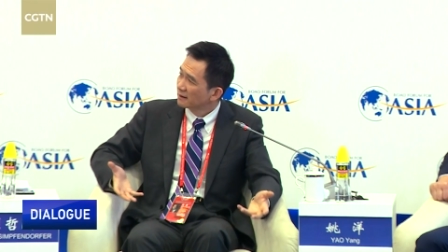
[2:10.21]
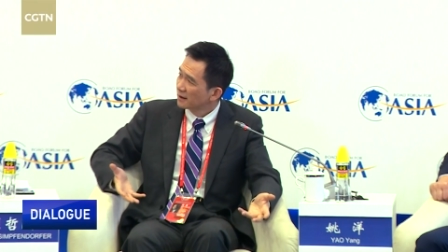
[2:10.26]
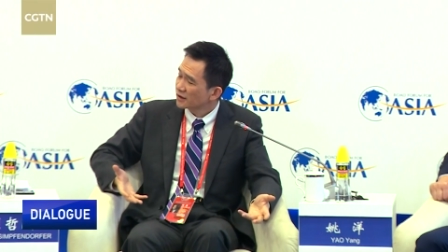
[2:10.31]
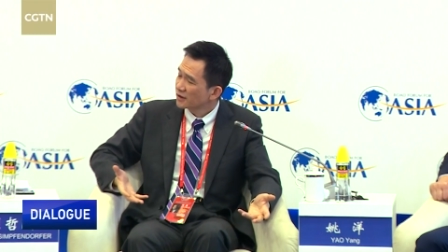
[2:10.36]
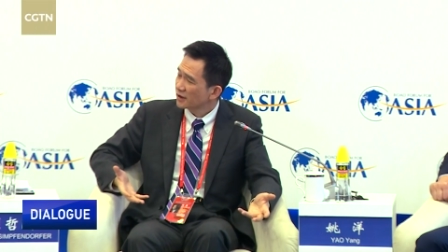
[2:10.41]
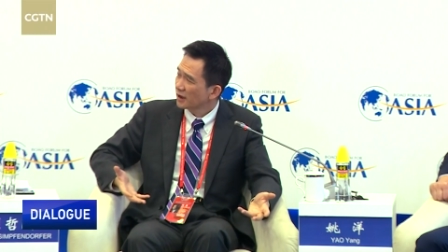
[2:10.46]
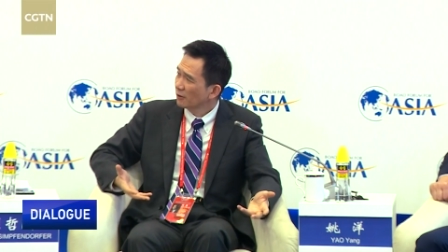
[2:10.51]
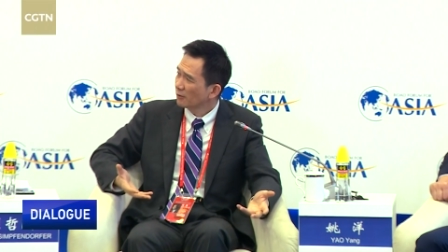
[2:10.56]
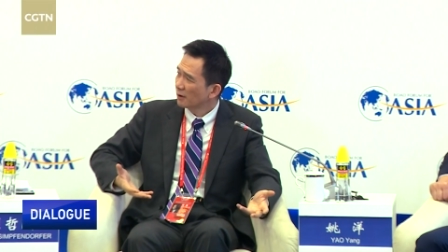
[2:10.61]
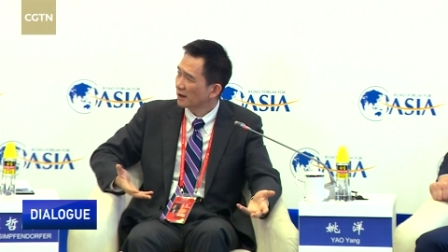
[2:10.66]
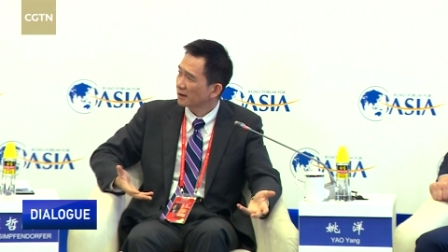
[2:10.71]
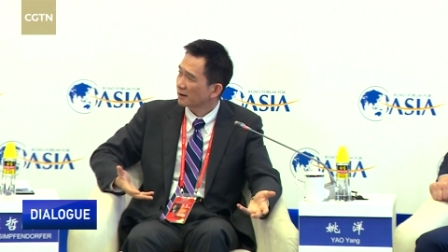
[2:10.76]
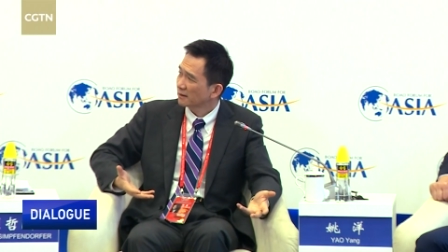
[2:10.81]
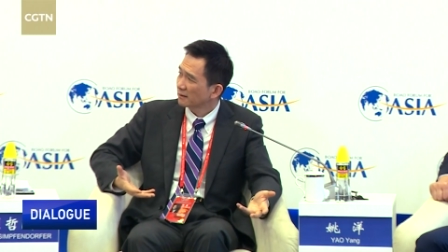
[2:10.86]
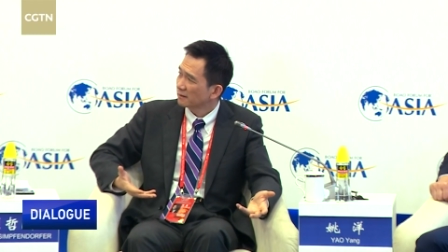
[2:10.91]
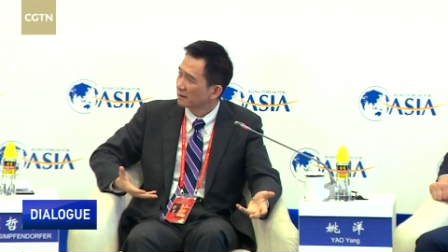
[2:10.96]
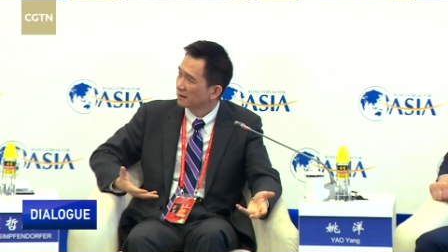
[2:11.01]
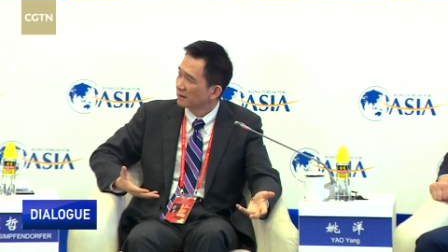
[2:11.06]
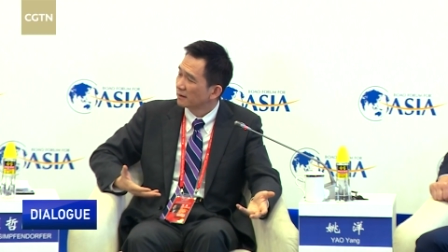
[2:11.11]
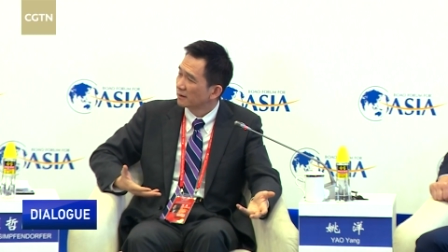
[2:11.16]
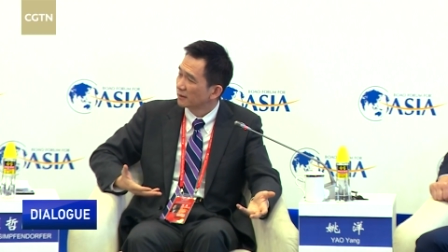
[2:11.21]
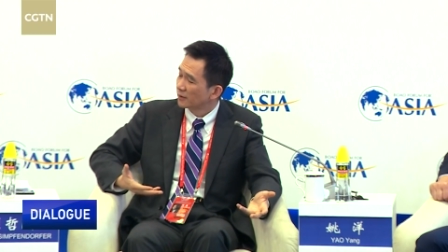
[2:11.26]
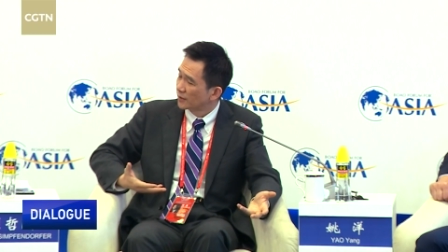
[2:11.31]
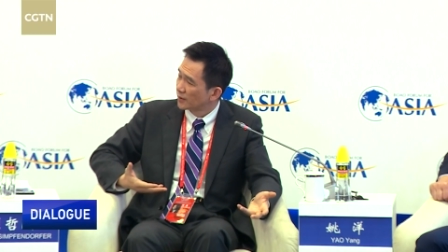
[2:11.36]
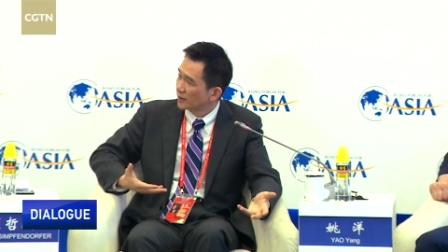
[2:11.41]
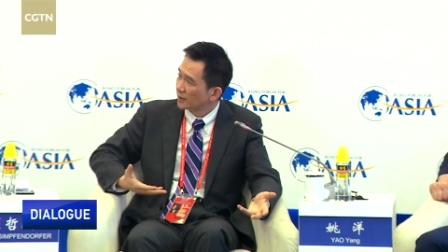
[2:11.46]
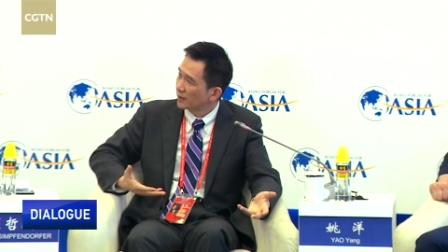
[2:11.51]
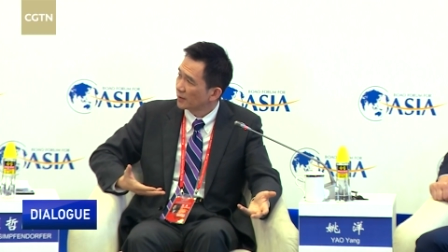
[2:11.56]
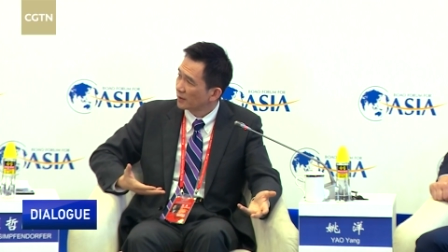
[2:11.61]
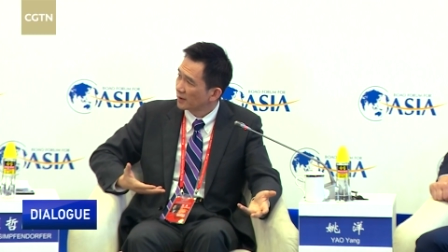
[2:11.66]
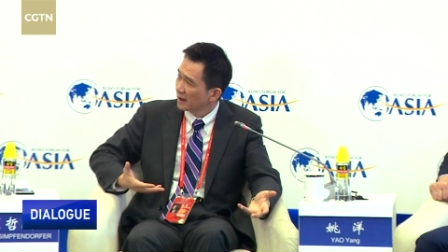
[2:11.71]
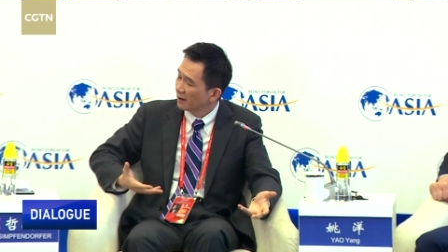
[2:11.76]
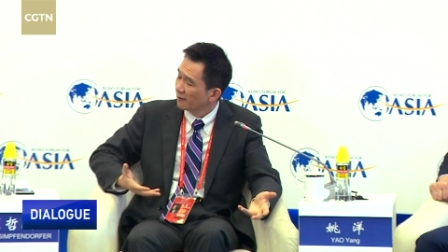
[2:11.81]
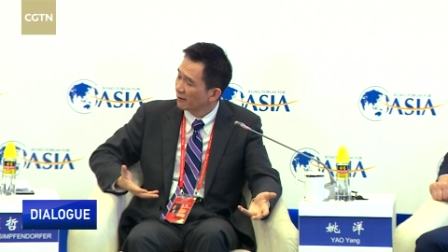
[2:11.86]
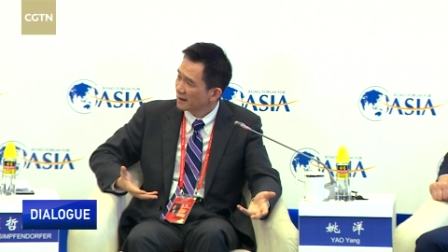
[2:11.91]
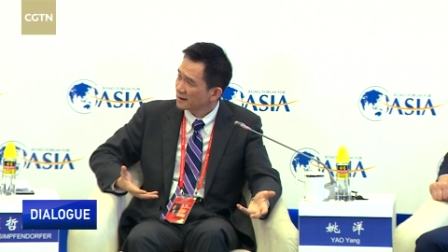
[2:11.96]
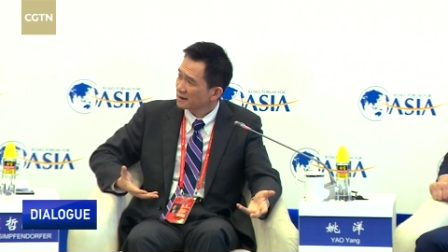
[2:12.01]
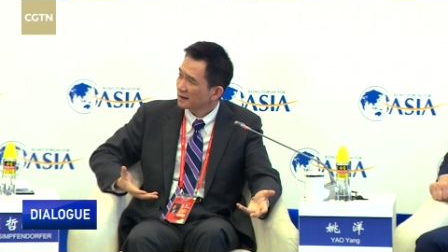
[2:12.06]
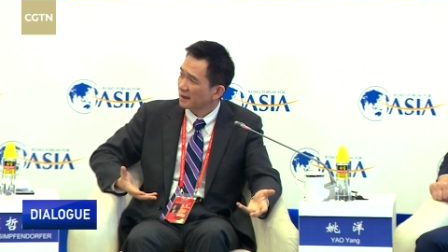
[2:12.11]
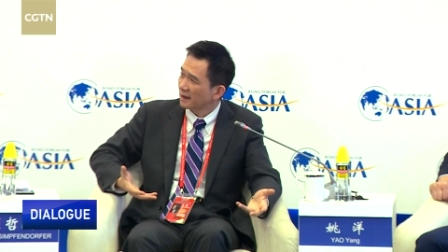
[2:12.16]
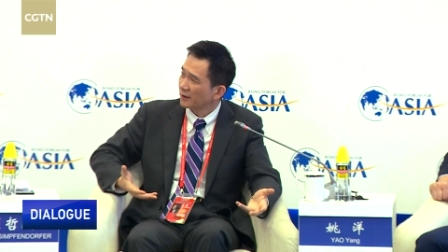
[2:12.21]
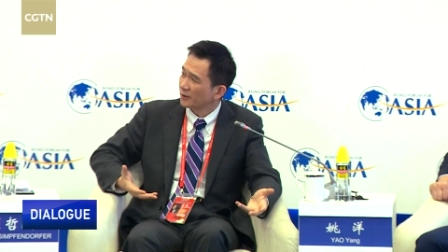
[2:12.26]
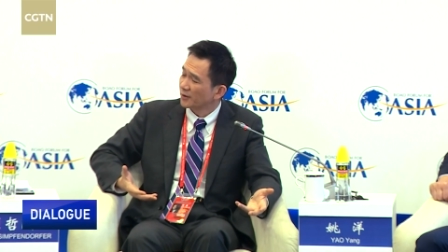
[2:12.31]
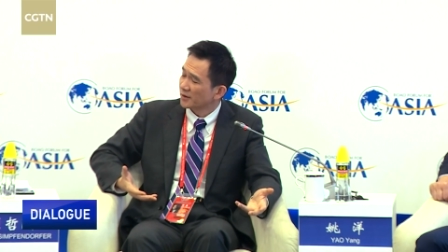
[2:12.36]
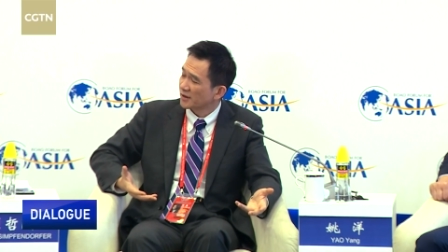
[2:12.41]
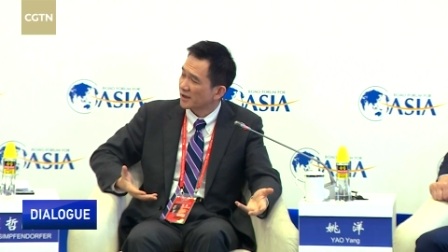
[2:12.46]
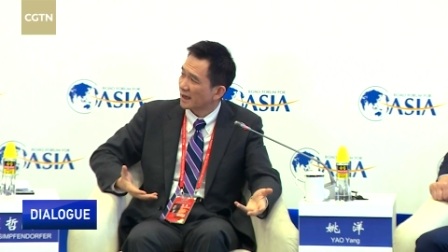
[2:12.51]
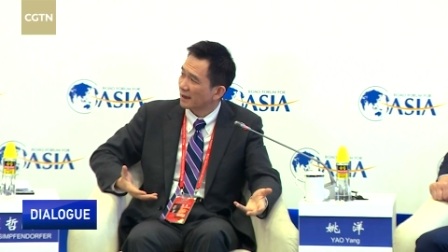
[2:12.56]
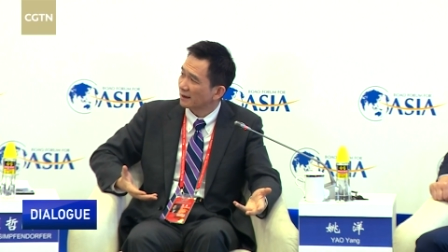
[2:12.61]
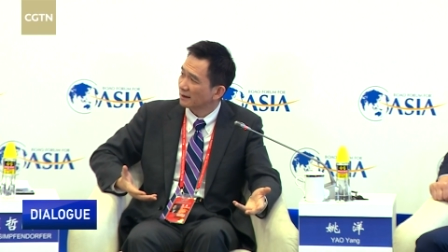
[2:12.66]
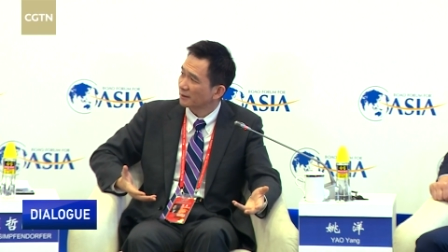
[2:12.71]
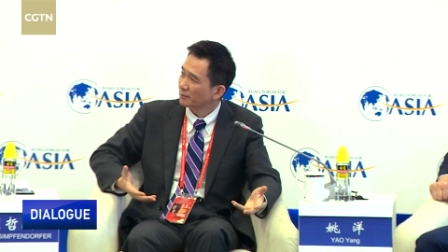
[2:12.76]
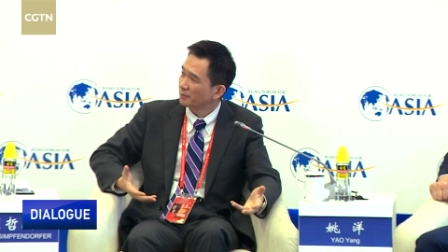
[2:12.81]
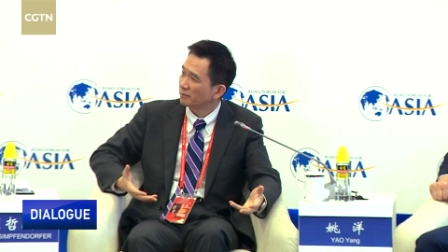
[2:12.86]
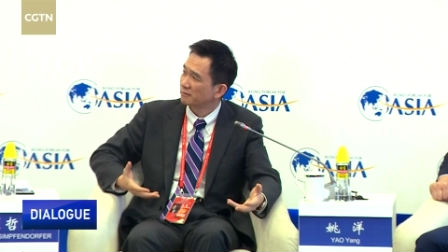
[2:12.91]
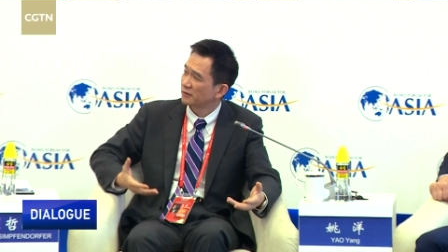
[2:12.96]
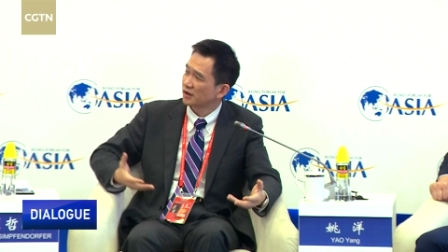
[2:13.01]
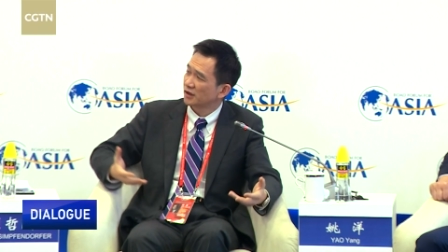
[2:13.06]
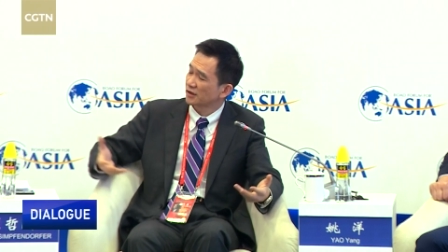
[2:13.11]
They still want to invest into China